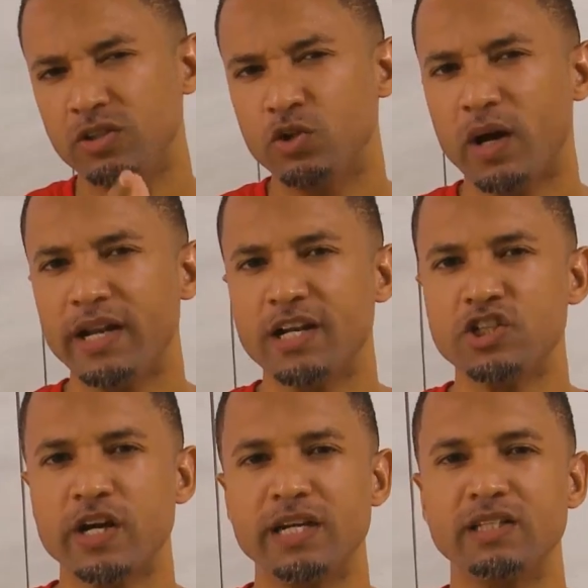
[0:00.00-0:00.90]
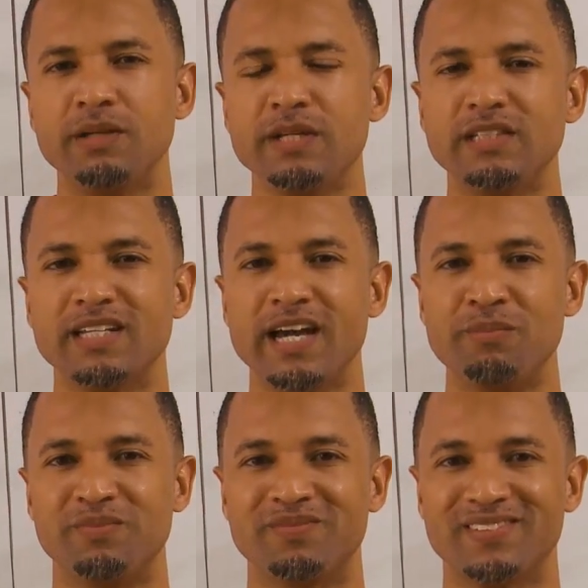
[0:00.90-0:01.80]
Go ahead and try it in the
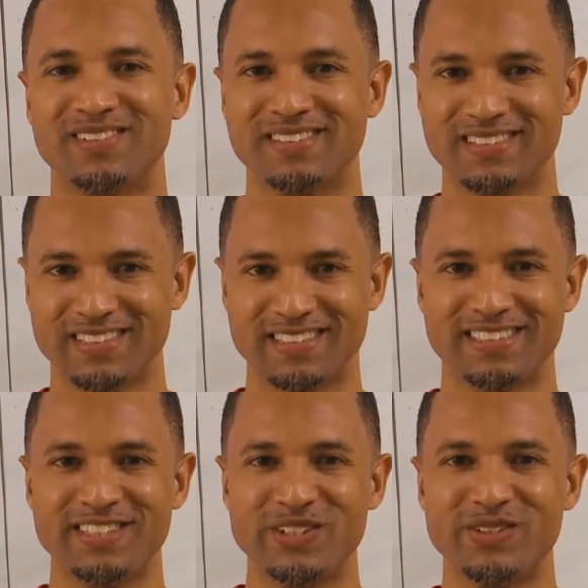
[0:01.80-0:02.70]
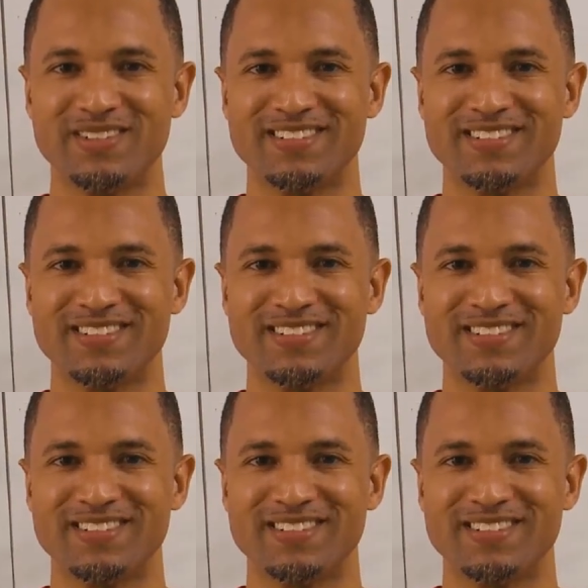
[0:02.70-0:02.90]
meantime. See you.